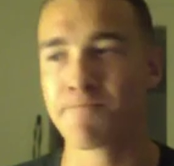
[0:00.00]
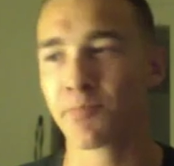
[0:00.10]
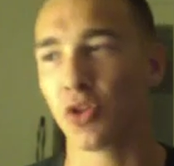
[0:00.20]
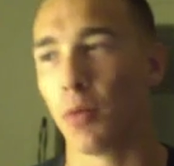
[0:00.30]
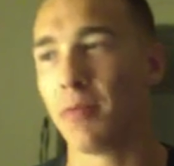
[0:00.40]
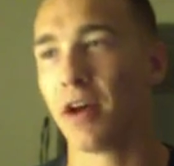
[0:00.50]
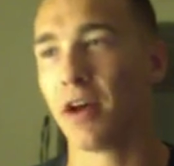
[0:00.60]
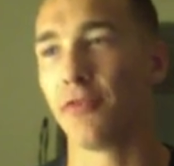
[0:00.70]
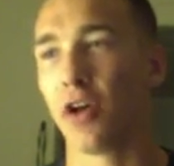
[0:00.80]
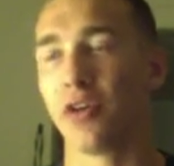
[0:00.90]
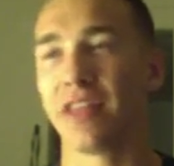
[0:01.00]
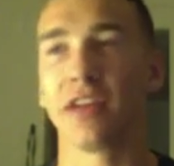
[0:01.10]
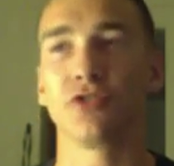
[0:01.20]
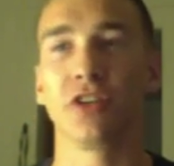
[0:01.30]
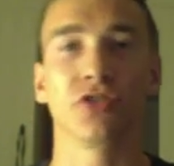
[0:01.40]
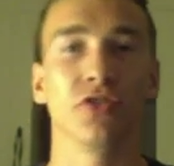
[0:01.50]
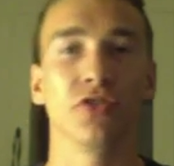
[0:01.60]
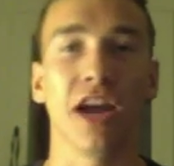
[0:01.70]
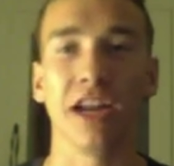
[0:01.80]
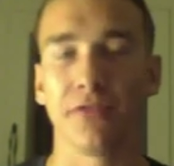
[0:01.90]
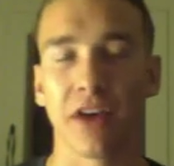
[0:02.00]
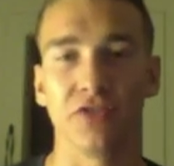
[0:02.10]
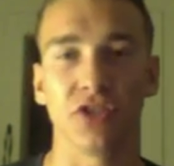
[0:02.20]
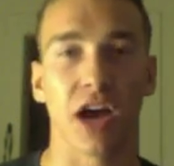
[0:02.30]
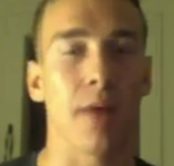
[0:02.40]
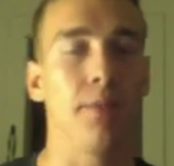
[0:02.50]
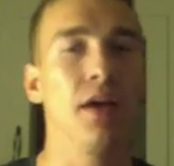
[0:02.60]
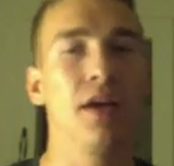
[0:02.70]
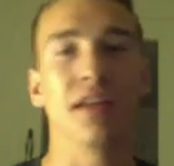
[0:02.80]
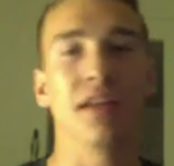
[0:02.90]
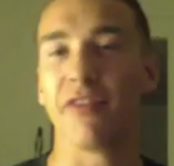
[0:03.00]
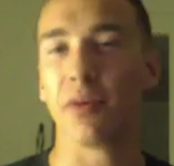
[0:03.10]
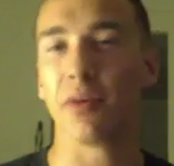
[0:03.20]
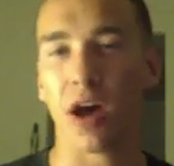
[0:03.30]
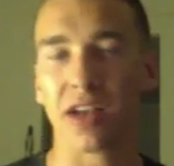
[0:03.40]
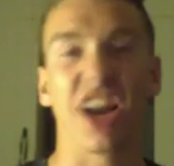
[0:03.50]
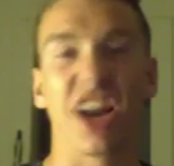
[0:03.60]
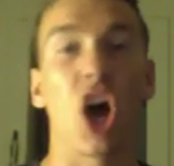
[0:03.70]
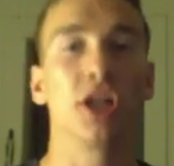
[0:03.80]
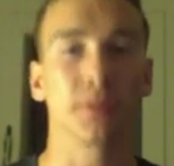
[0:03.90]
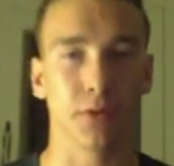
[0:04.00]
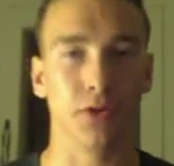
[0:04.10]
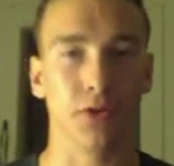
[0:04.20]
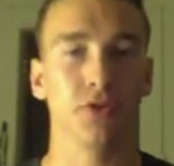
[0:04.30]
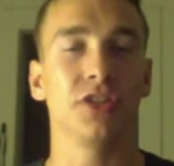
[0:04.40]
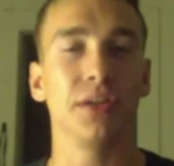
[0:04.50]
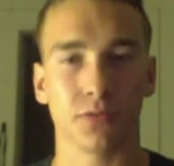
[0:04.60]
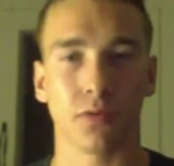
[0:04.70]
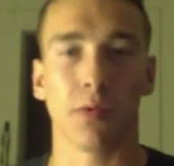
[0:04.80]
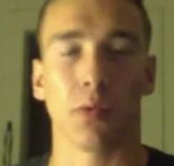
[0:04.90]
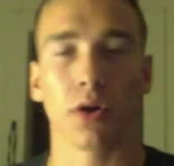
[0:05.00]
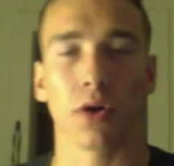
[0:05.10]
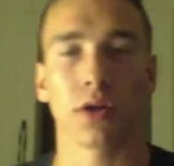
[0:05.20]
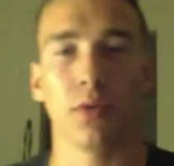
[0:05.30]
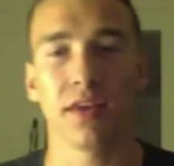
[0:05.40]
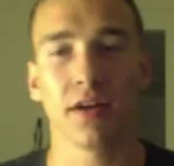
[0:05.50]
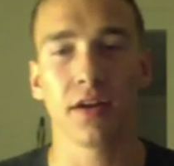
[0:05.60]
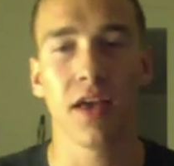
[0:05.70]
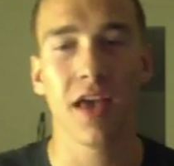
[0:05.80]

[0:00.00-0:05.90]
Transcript: Maybe not following that traditional 9-to-5 job, not having a boss, kind of entrepreneurship. That's what we're working with here.